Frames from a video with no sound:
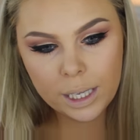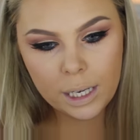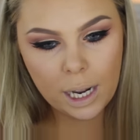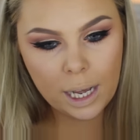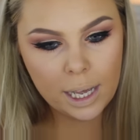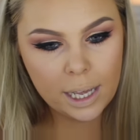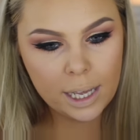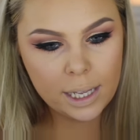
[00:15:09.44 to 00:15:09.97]
kit,
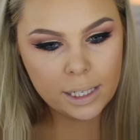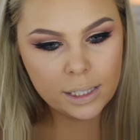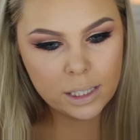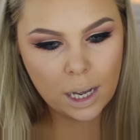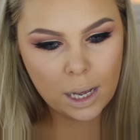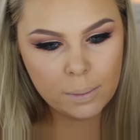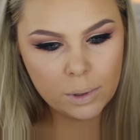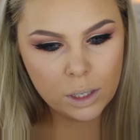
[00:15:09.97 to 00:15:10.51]

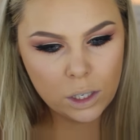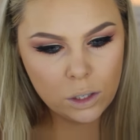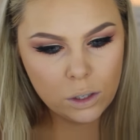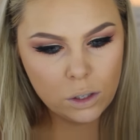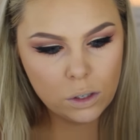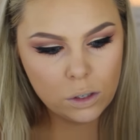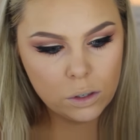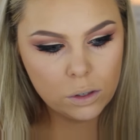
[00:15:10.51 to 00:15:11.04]
and I'm going
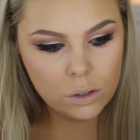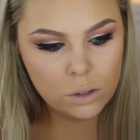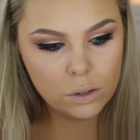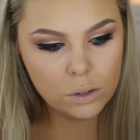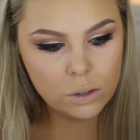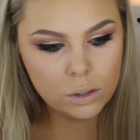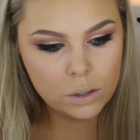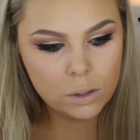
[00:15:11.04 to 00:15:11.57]
to
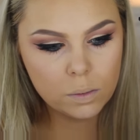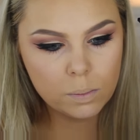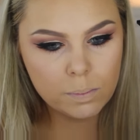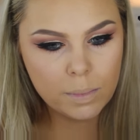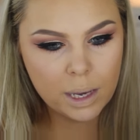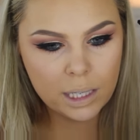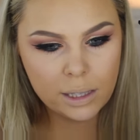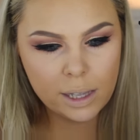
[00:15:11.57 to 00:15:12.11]
use
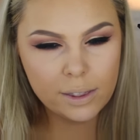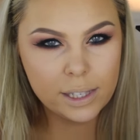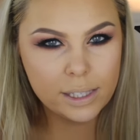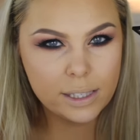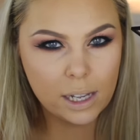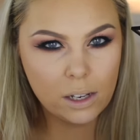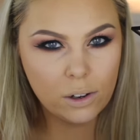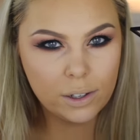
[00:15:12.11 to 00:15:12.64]
mainly
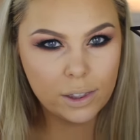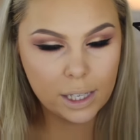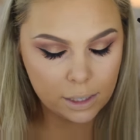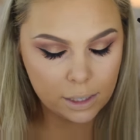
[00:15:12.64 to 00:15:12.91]
this color, I